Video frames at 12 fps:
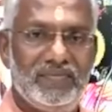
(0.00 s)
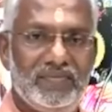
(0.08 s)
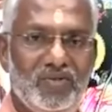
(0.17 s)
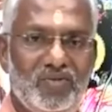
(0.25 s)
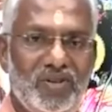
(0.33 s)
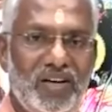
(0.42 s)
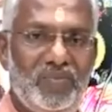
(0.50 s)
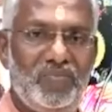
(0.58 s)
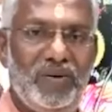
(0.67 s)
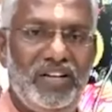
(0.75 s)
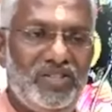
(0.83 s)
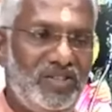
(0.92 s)
If you are
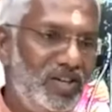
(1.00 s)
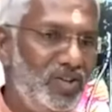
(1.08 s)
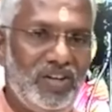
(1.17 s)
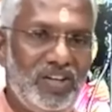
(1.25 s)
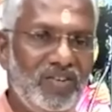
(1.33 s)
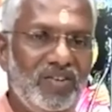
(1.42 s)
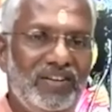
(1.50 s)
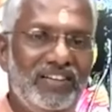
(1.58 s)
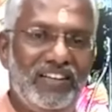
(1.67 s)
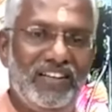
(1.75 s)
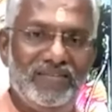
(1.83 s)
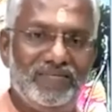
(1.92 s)
pleased, then you will give
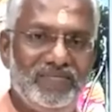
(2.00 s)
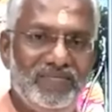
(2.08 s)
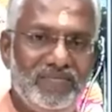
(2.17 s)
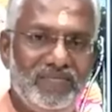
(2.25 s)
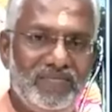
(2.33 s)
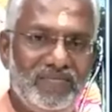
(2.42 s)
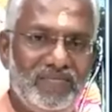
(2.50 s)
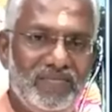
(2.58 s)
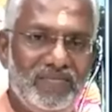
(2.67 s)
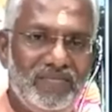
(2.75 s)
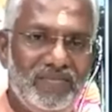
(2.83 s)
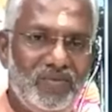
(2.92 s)
everything.
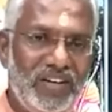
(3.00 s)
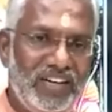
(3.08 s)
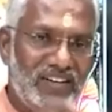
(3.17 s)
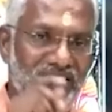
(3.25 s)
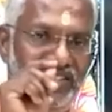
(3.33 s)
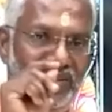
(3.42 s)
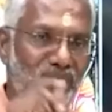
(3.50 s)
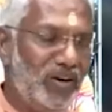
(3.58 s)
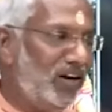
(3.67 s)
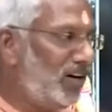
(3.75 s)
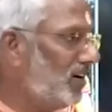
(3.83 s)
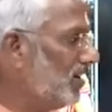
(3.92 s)
Very interesting
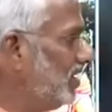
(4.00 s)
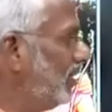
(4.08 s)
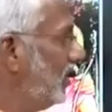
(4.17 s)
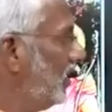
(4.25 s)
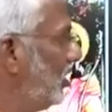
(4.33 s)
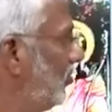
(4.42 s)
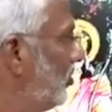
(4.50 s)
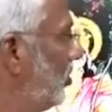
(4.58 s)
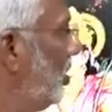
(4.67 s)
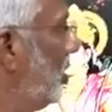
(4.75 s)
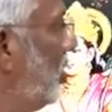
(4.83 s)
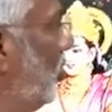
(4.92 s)
point. If you
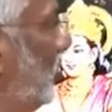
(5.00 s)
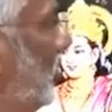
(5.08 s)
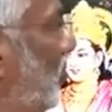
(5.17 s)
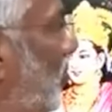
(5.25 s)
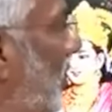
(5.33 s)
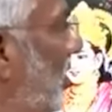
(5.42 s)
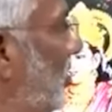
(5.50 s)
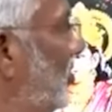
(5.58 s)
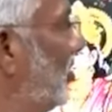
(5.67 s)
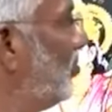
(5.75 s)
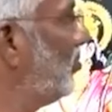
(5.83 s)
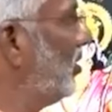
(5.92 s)
know how to please
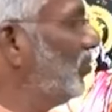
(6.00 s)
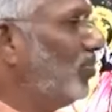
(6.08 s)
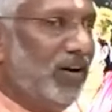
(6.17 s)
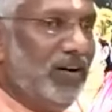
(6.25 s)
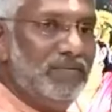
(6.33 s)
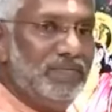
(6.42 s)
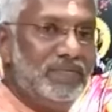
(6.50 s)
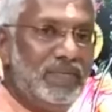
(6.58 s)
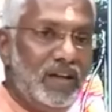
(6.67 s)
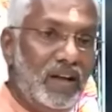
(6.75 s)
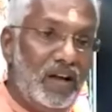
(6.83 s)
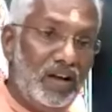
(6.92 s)
the people,
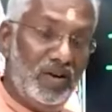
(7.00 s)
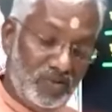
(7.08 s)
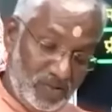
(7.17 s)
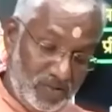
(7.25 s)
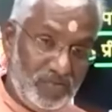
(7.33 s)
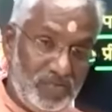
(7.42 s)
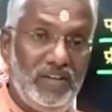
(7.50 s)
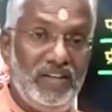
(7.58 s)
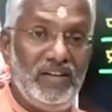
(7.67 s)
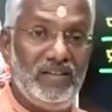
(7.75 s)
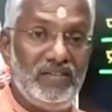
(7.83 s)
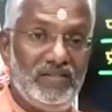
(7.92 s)
now very
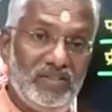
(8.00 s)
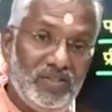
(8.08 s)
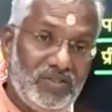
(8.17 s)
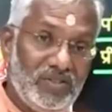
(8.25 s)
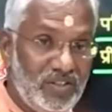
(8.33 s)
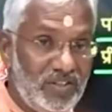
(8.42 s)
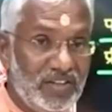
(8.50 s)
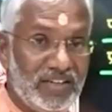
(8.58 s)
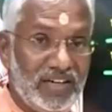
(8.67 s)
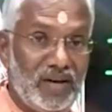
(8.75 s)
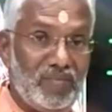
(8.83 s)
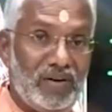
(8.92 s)
interesting. This is here.
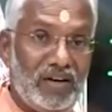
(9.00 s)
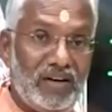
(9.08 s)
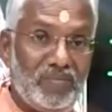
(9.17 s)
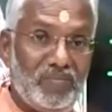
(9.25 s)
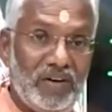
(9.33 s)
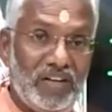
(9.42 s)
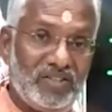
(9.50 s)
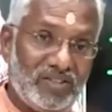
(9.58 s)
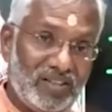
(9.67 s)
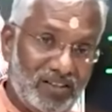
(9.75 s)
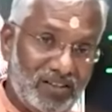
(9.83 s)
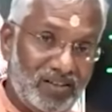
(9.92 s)
Rama
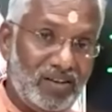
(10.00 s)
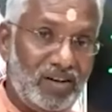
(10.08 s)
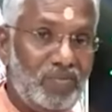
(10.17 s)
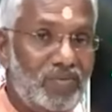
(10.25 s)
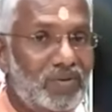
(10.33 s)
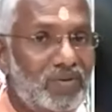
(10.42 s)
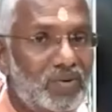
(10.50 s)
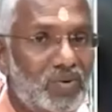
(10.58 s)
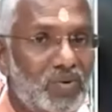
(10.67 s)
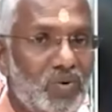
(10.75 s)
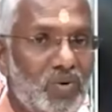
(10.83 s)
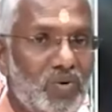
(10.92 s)
pleased the
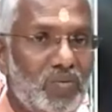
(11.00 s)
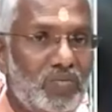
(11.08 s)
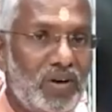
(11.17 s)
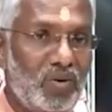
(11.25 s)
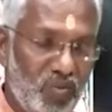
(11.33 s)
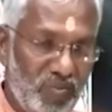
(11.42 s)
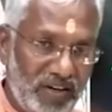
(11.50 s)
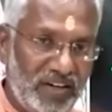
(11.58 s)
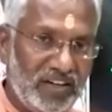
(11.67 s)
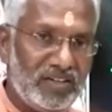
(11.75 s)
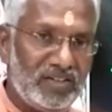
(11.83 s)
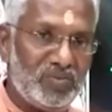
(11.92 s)
guru by
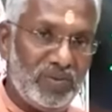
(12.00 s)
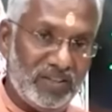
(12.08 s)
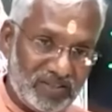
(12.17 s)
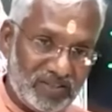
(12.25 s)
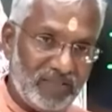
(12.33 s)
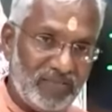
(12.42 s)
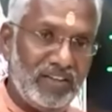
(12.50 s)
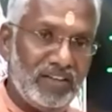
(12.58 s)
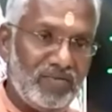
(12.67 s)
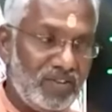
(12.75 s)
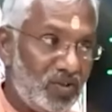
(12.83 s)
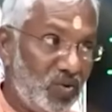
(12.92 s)
obedience, by
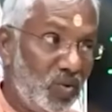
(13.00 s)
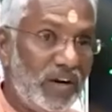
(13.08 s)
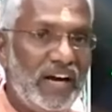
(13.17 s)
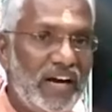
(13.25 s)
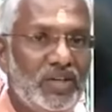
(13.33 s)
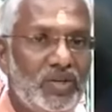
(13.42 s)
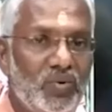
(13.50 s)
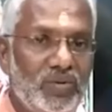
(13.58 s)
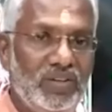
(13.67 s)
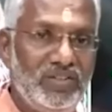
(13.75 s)
serving with a good attitude.